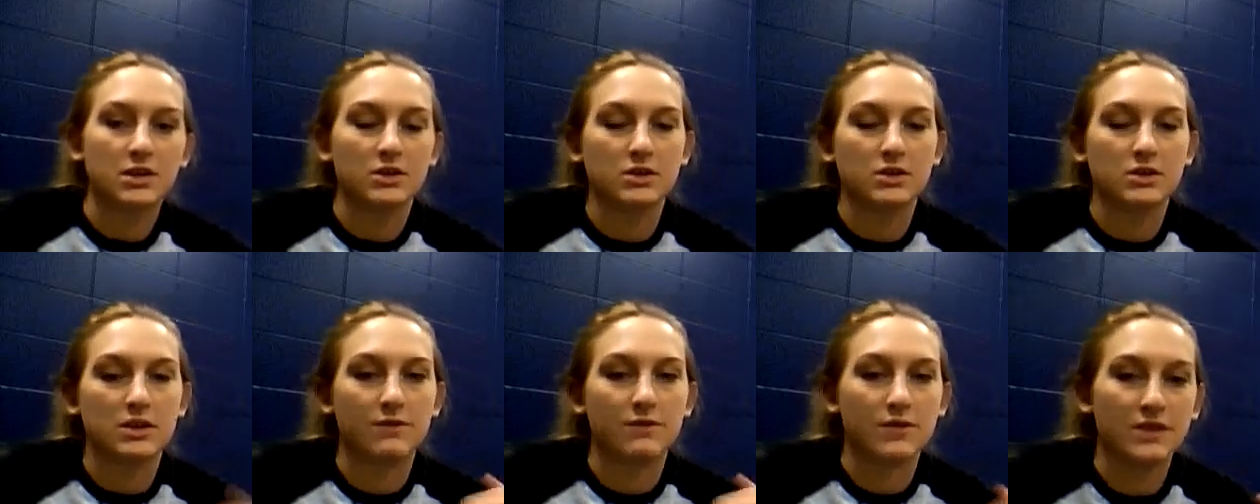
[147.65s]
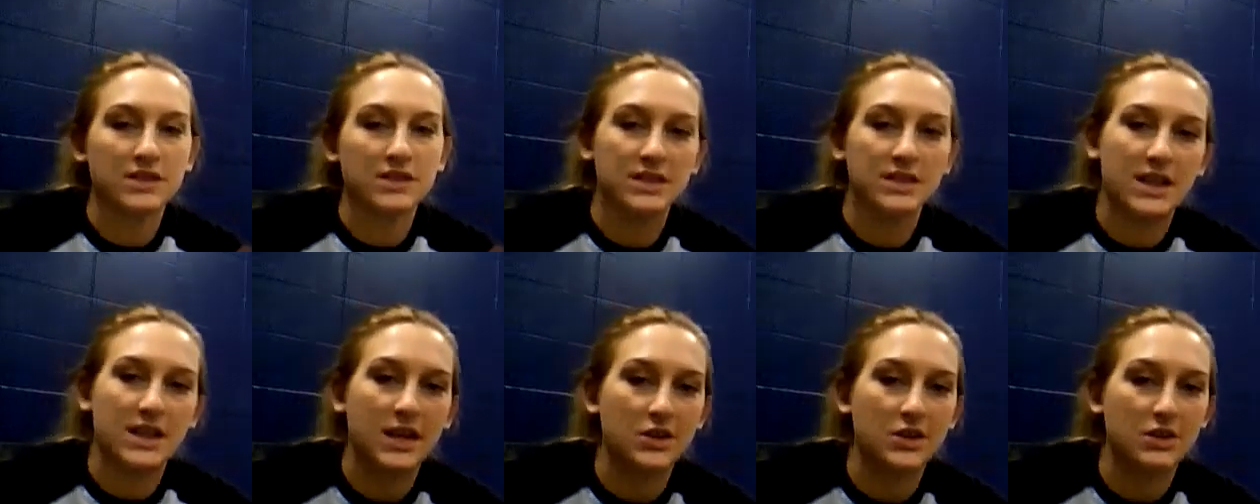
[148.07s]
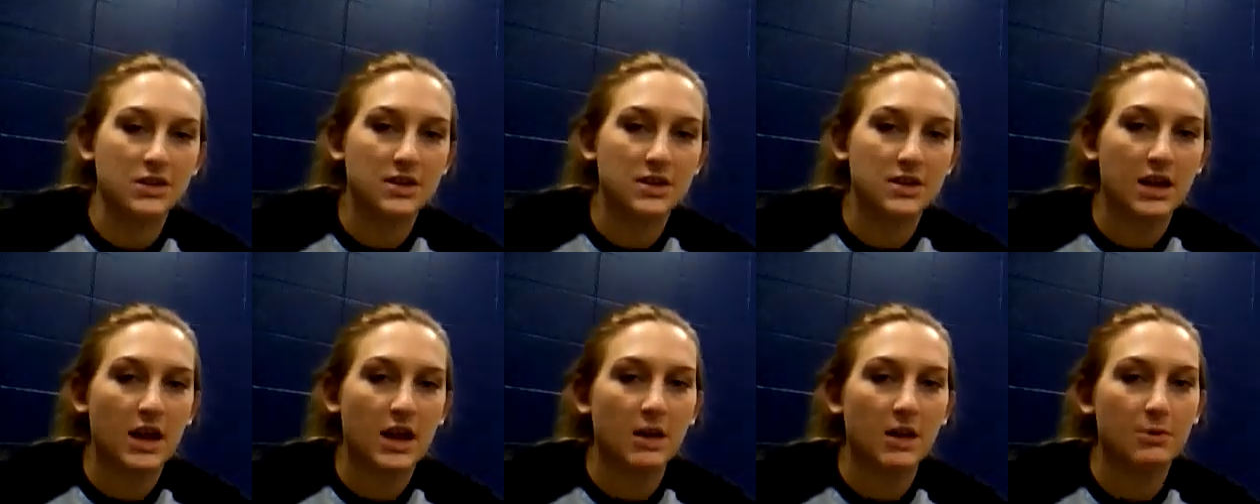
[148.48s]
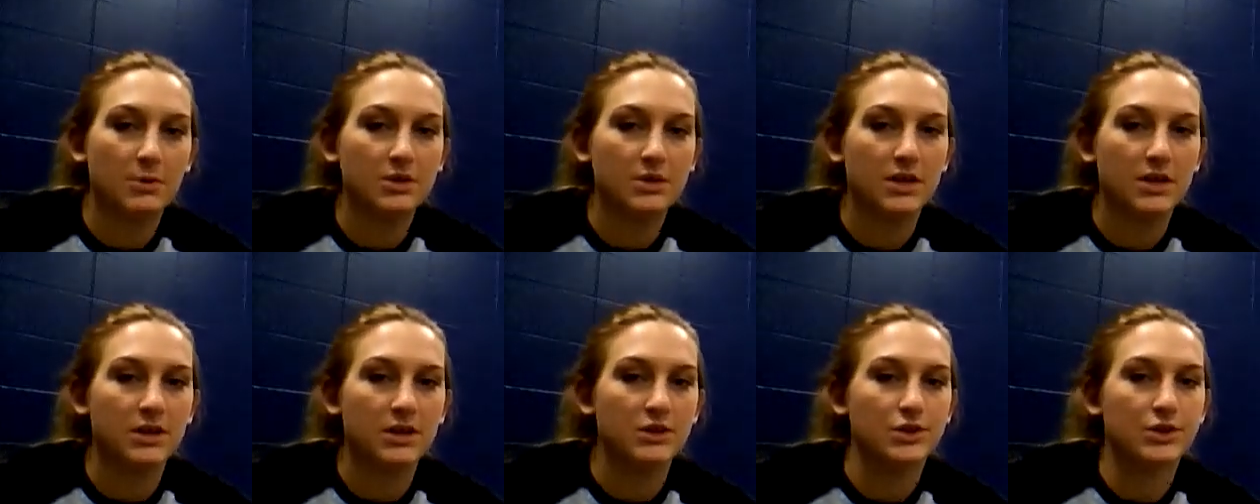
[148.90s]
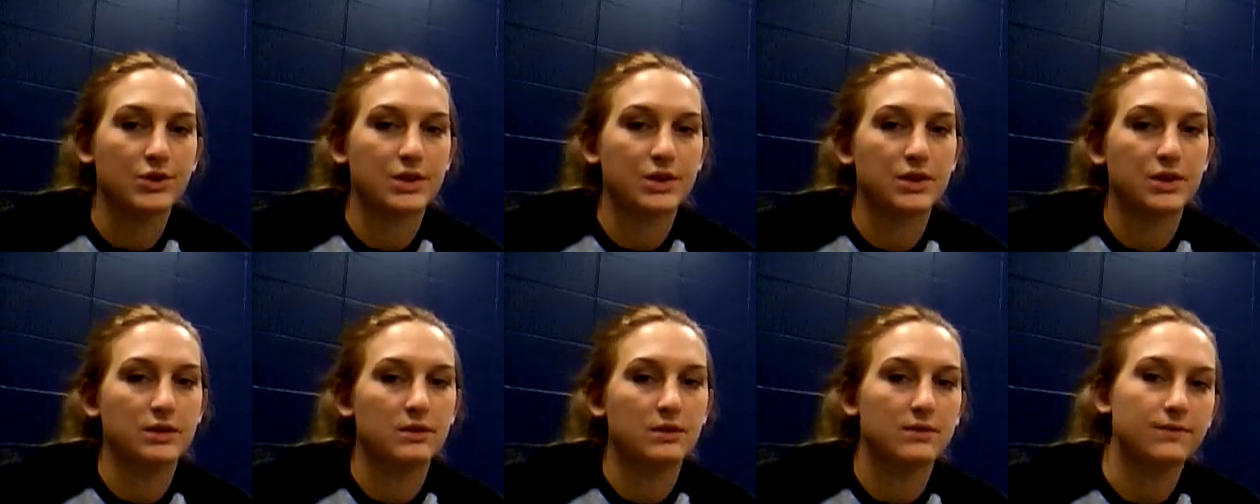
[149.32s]
There's different stages to
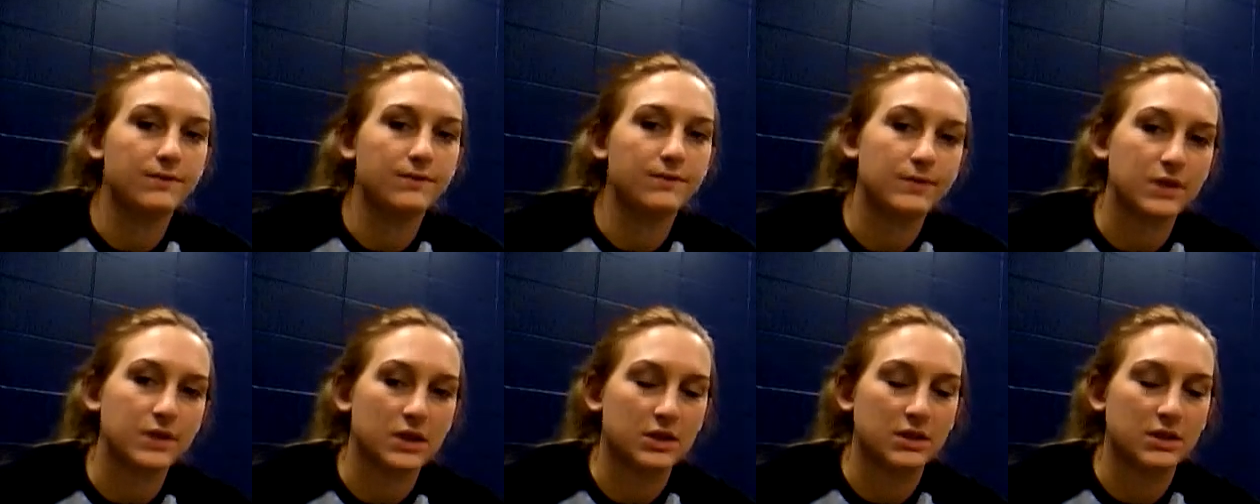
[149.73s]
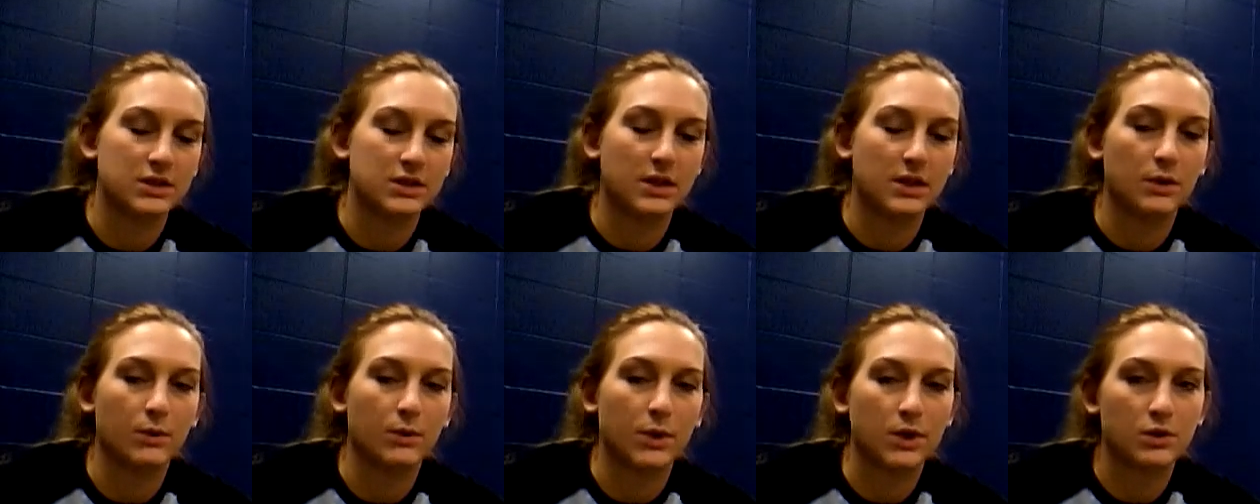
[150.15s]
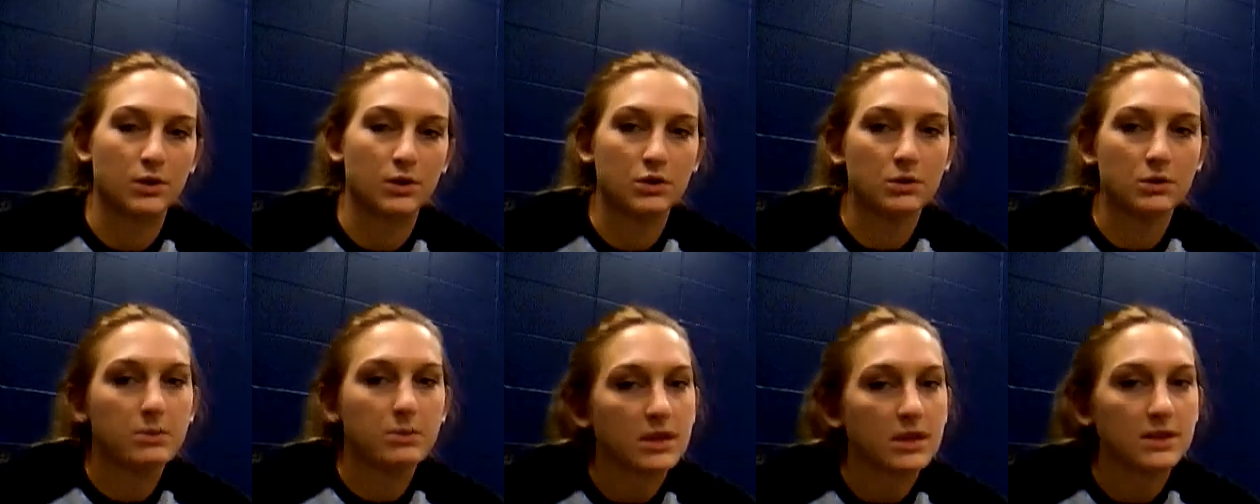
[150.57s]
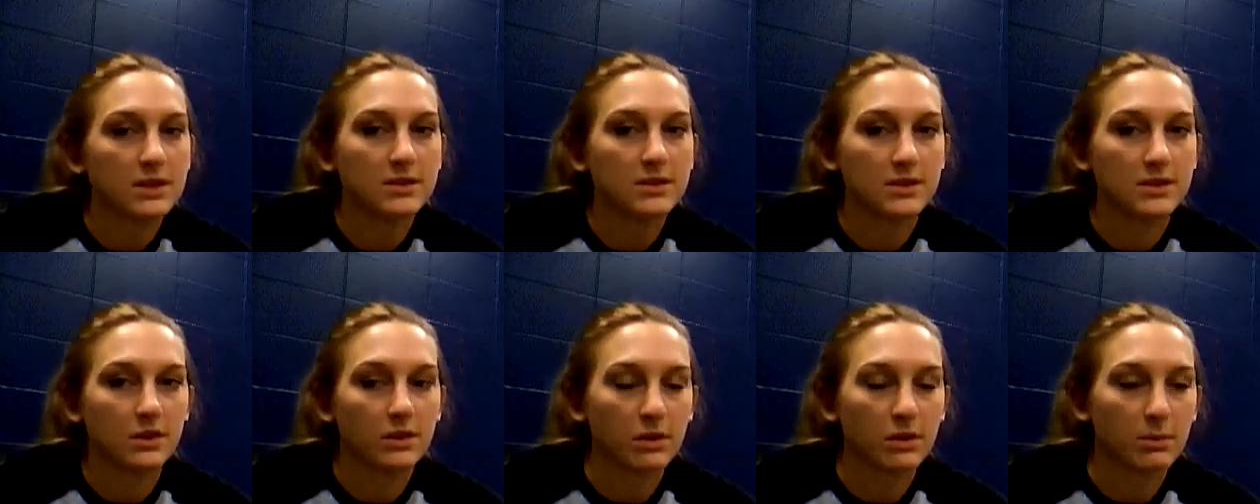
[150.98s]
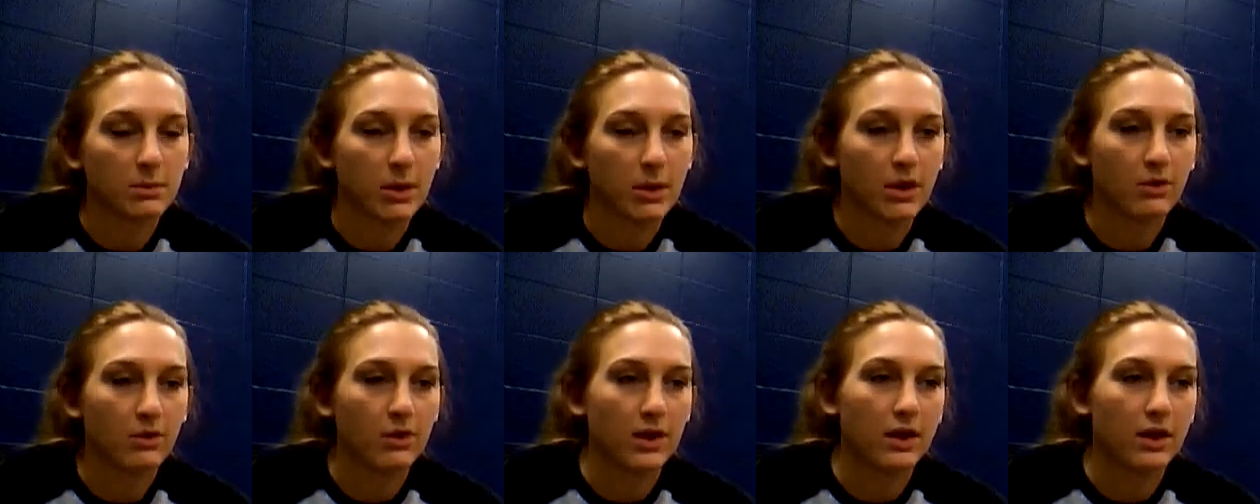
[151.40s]
hypertension, such as like when you should be concerned
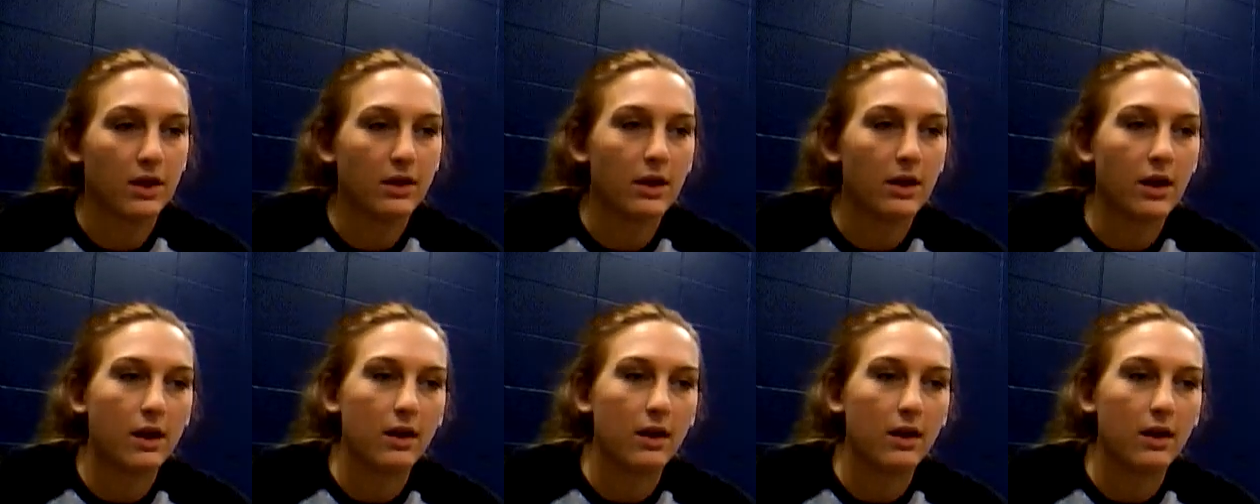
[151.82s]
about it.